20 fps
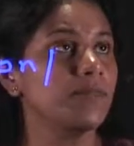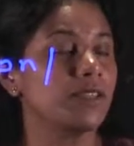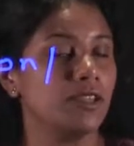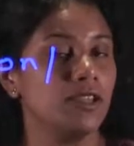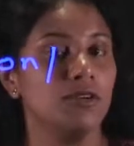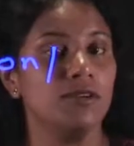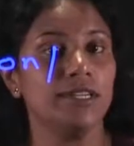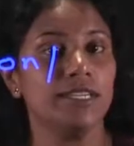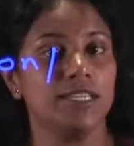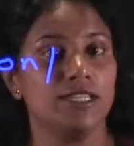
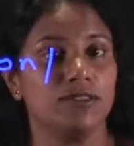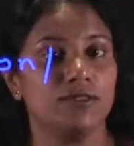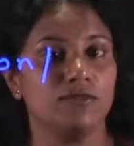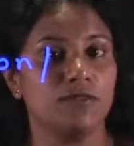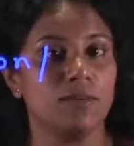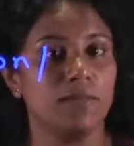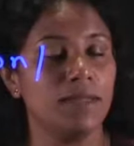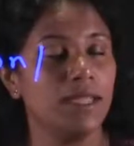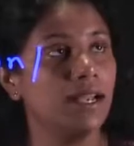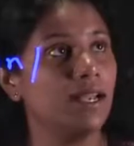you need to
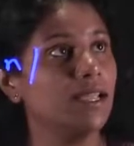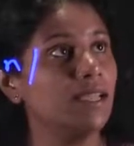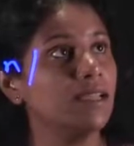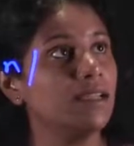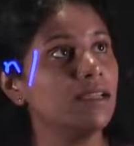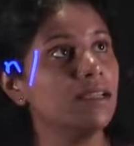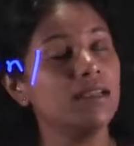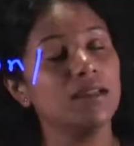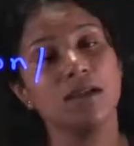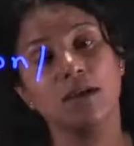
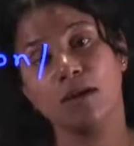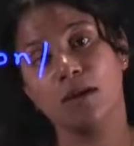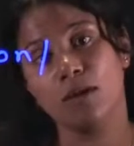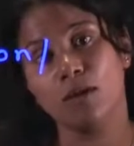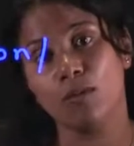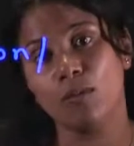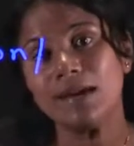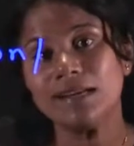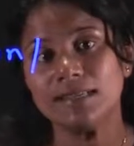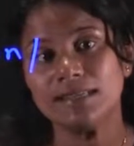familiar
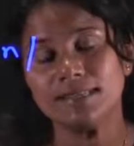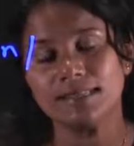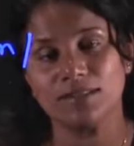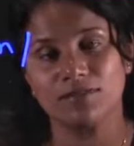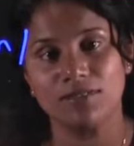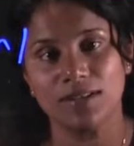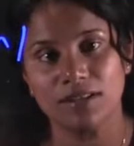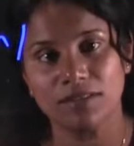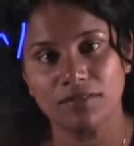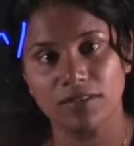what is the
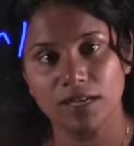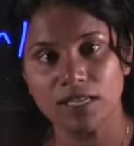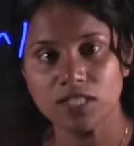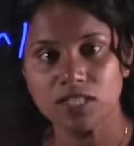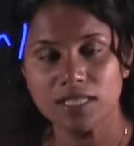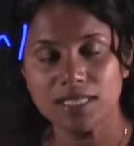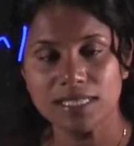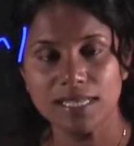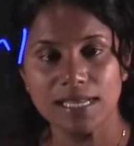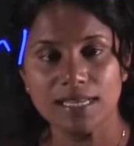
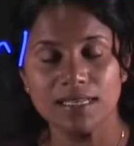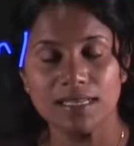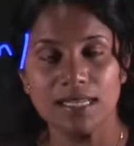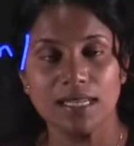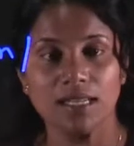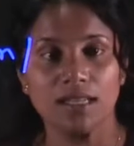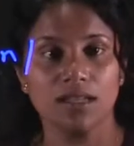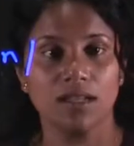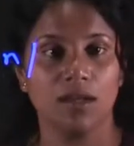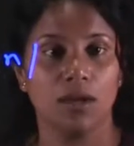filtration
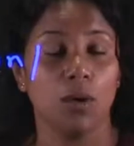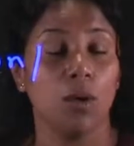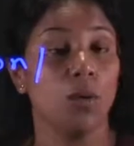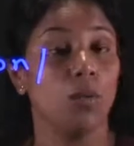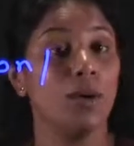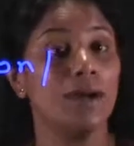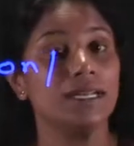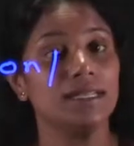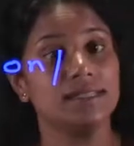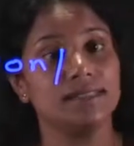technique,
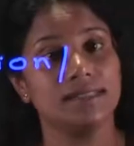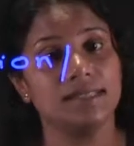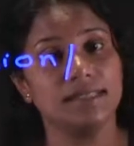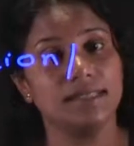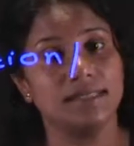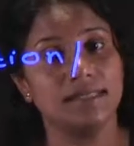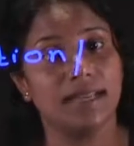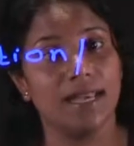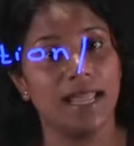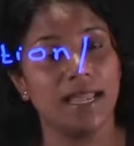what is
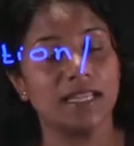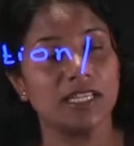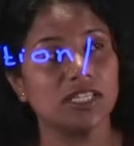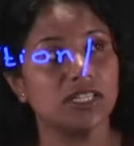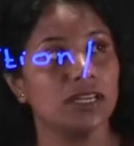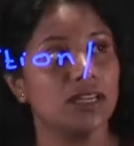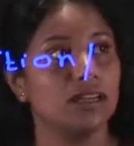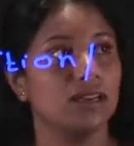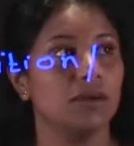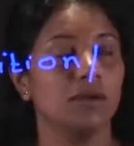
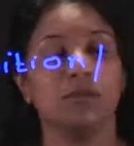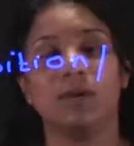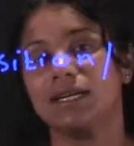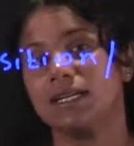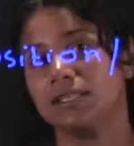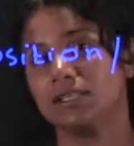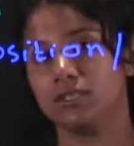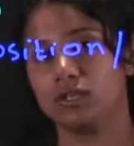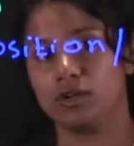distillation, what is